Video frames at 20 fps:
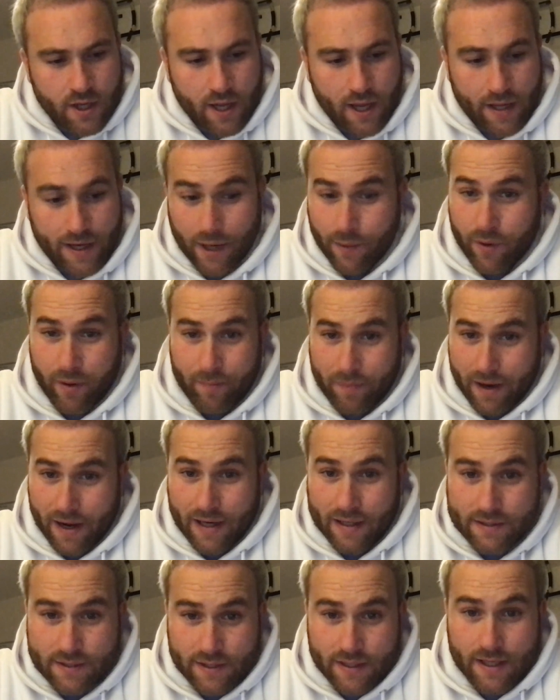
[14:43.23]
And then went
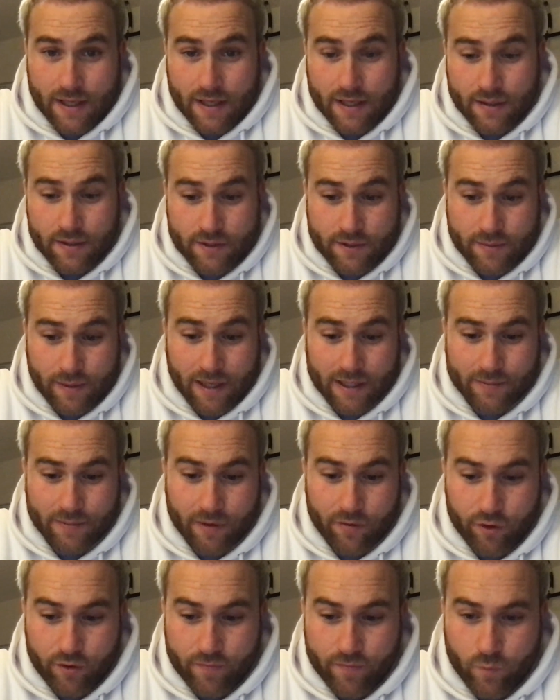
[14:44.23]
back to
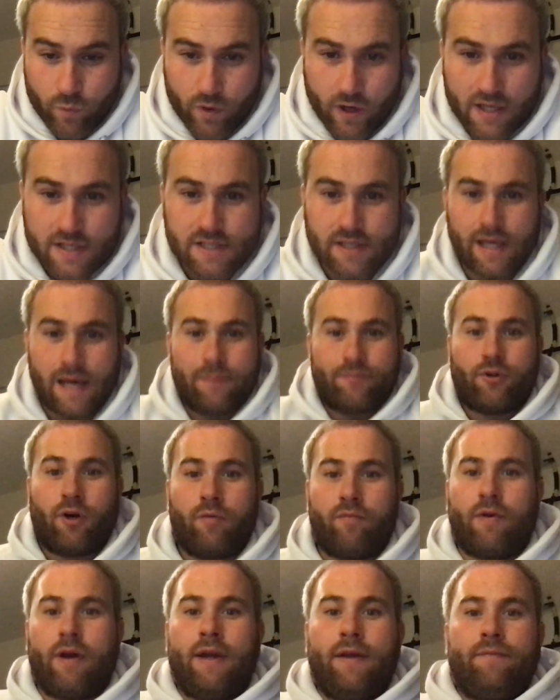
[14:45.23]
my room where I slept
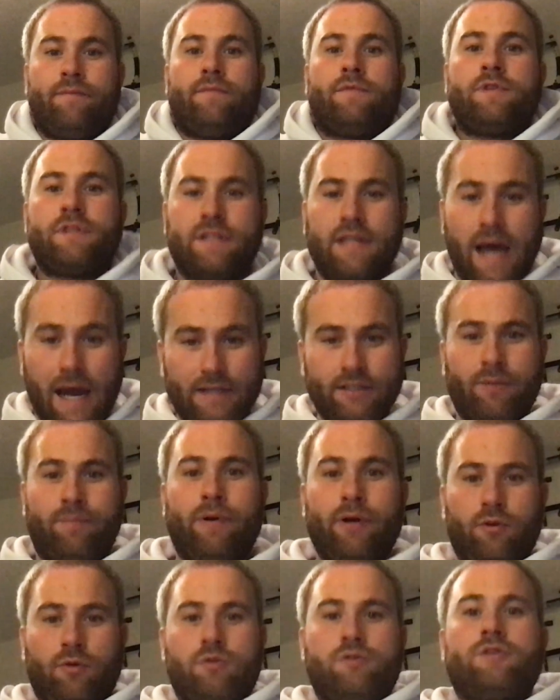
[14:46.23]
upright, stacked the
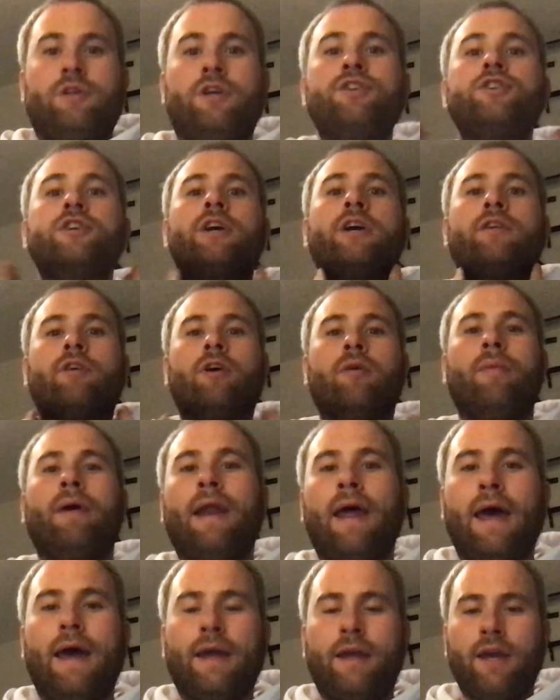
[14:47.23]
pillows literally around my
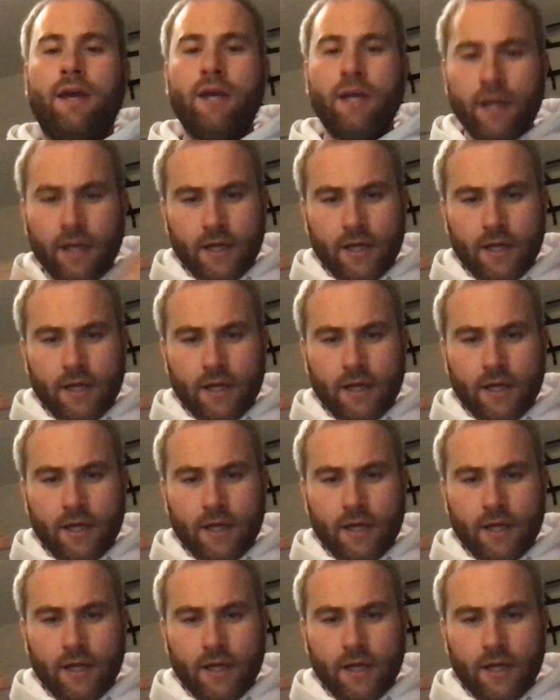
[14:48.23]
neck.